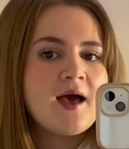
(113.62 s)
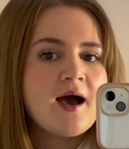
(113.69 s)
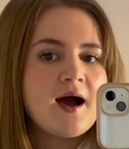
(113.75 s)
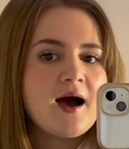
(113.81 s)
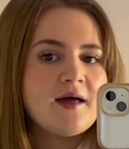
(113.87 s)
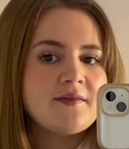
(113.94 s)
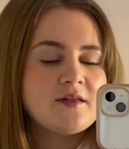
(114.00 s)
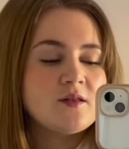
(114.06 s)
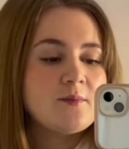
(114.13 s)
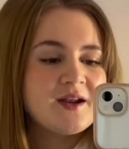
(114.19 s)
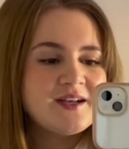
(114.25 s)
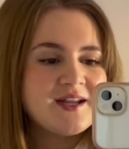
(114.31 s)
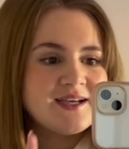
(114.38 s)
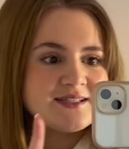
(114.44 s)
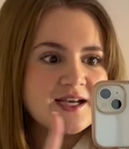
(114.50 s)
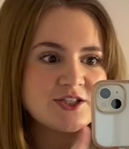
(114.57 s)
And then the
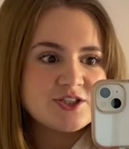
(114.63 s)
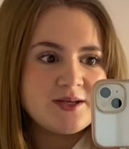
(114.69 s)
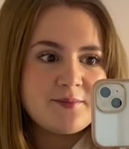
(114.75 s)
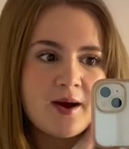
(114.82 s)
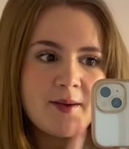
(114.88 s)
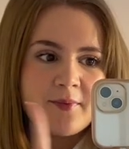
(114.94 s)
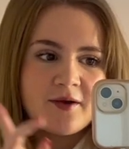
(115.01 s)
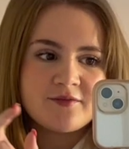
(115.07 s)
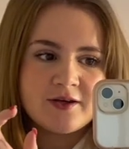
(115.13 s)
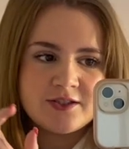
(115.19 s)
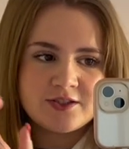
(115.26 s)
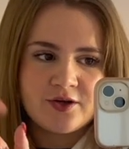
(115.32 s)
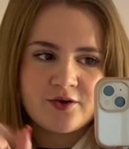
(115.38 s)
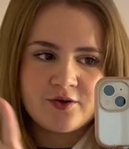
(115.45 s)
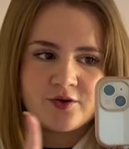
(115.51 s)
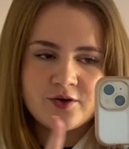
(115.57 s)
Monday's actually my birthday, so
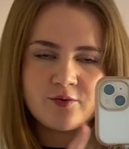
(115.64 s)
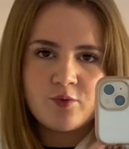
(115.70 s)
you're going to